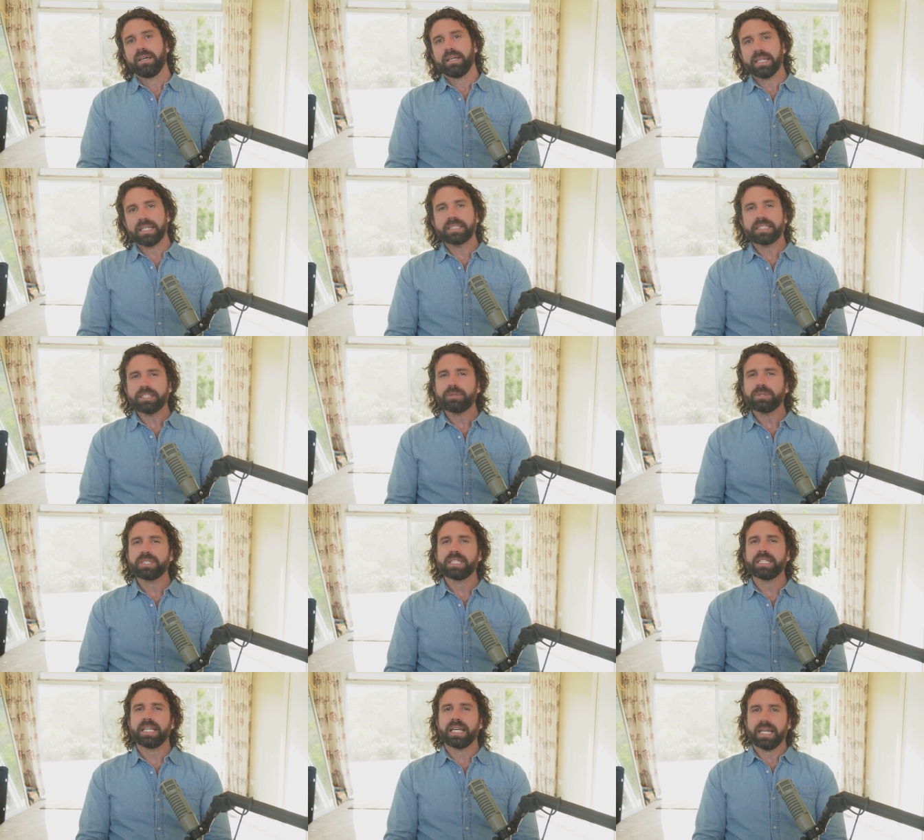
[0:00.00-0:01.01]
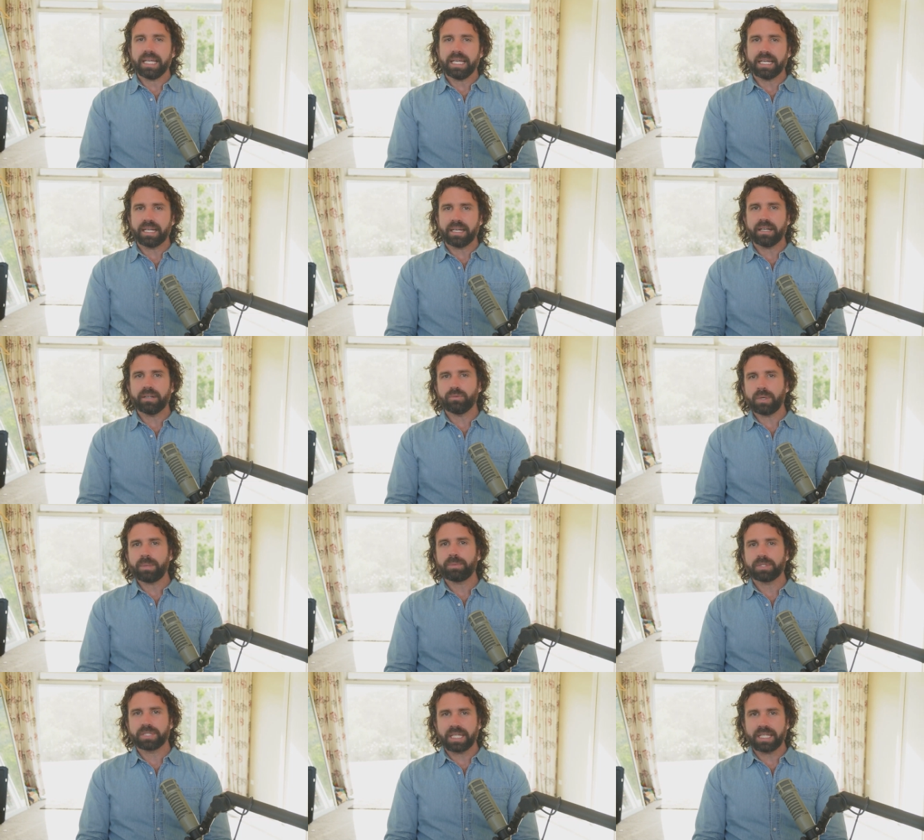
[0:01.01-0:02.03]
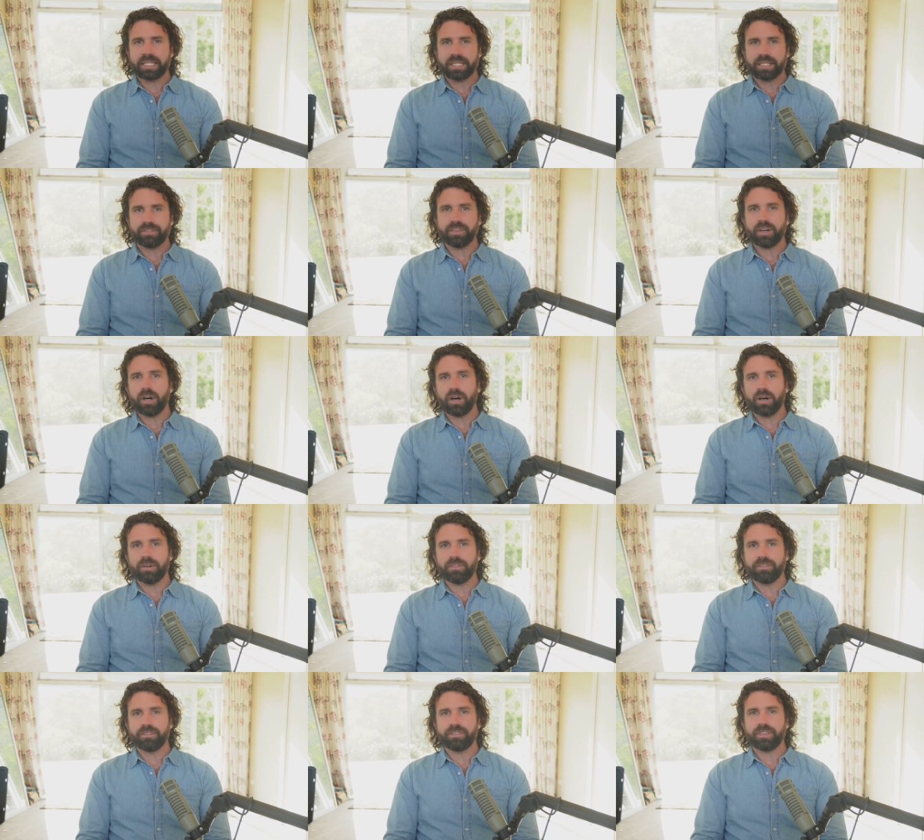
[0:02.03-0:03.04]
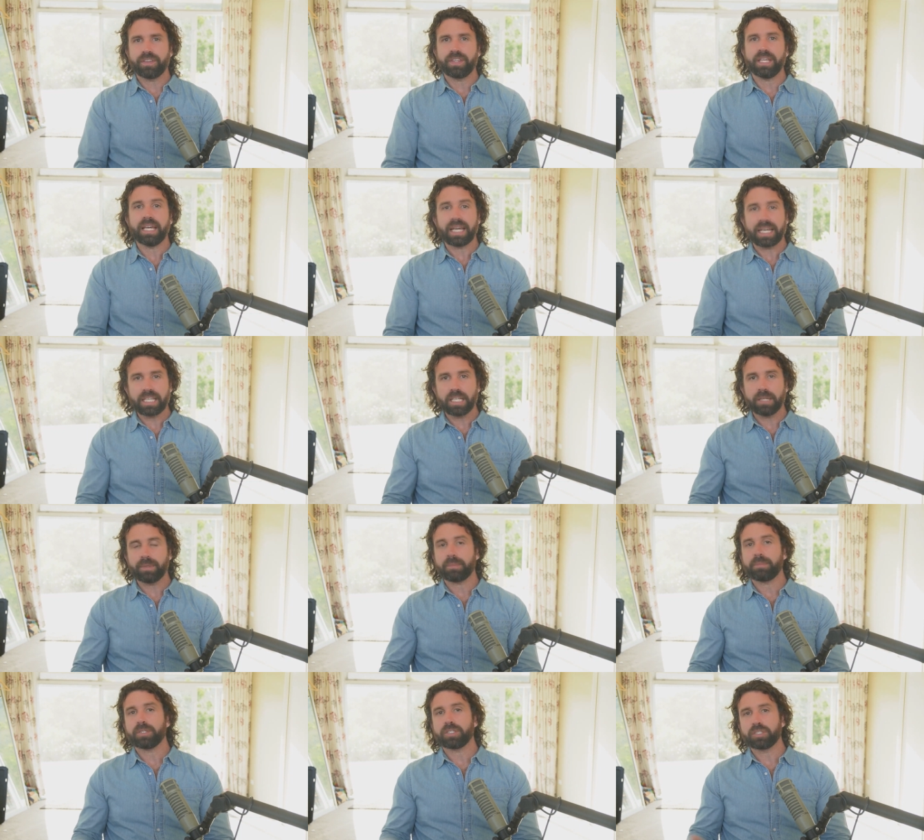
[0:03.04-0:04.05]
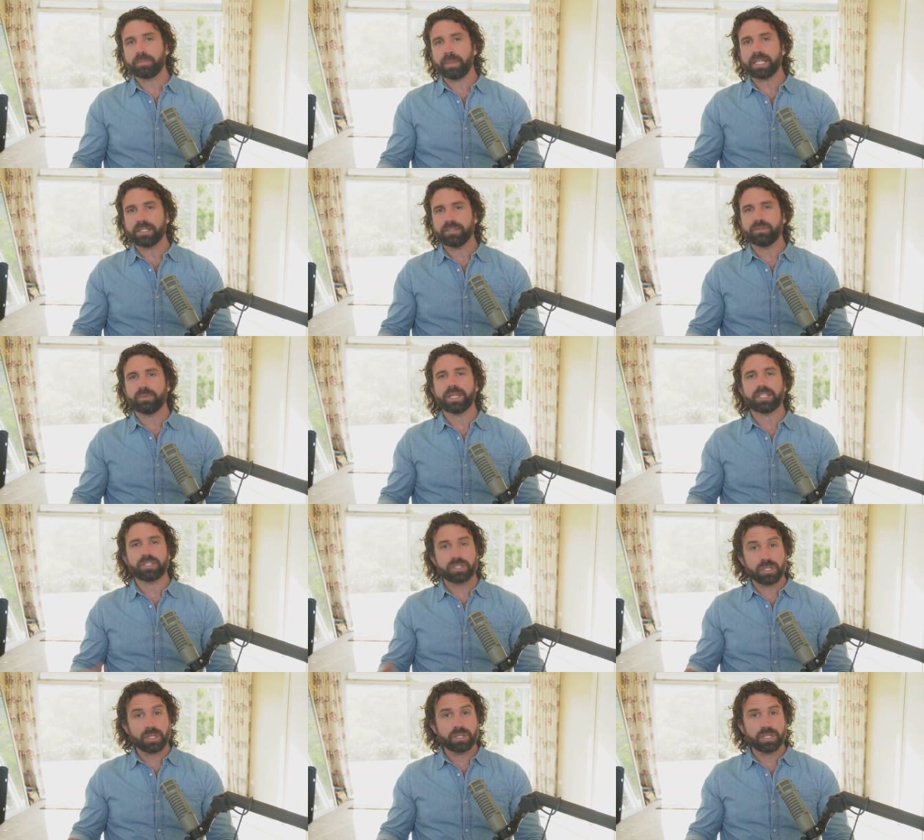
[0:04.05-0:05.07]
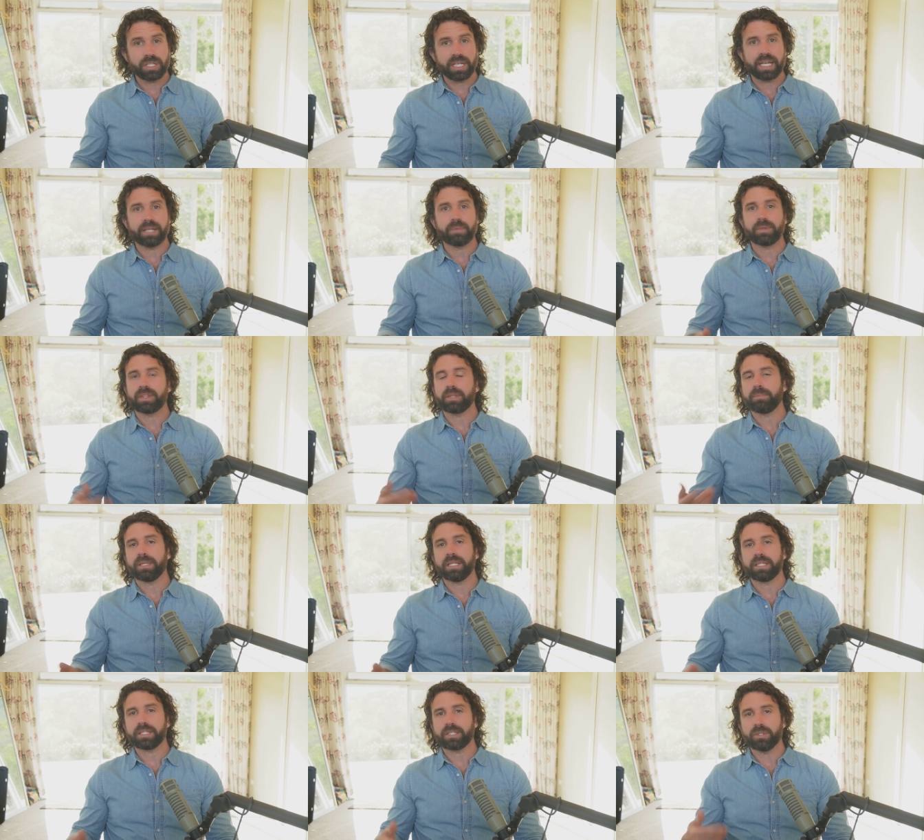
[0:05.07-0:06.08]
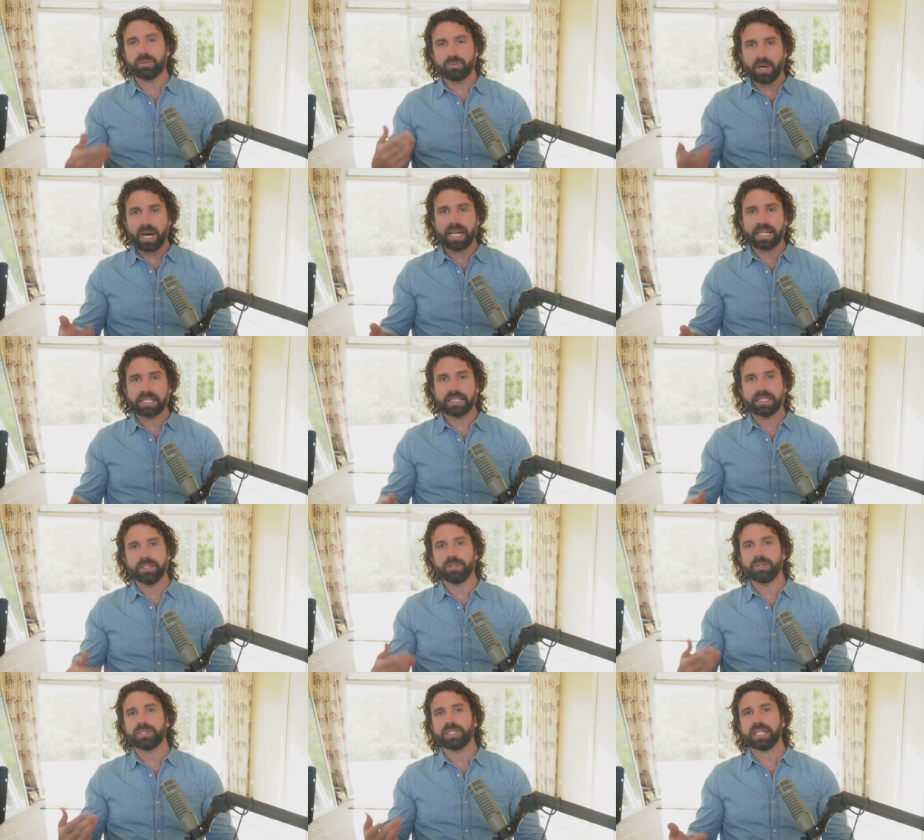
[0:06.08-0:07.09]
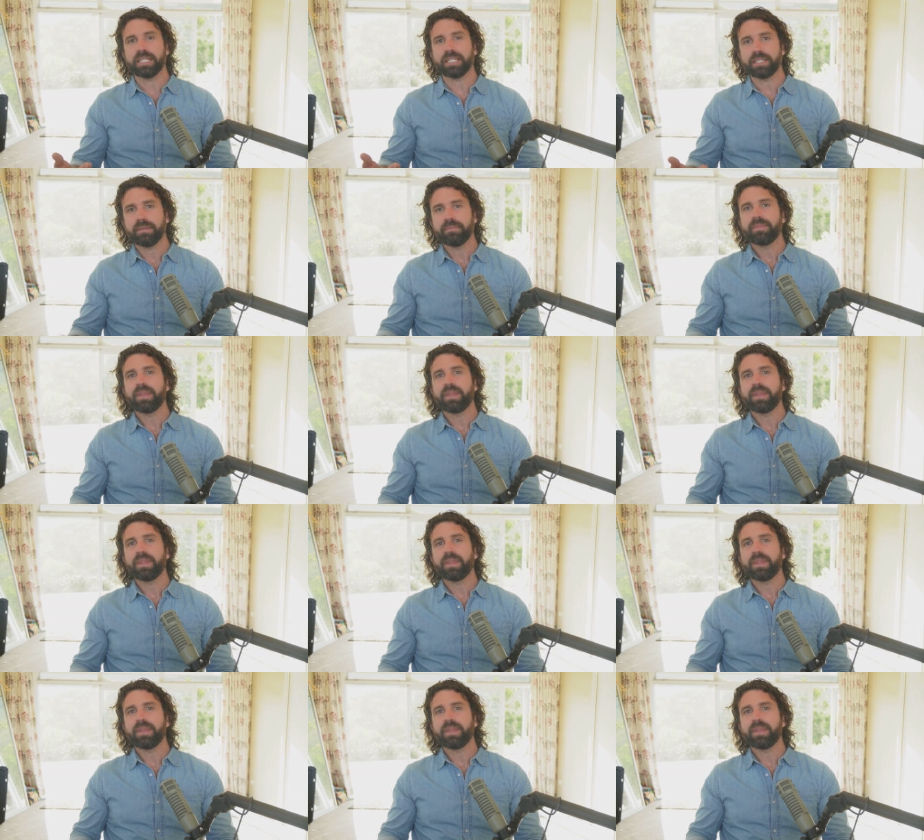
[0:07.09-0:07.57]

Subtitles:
It's interesting to hear a representative of the economic perspective we associate with the political right in New Zealand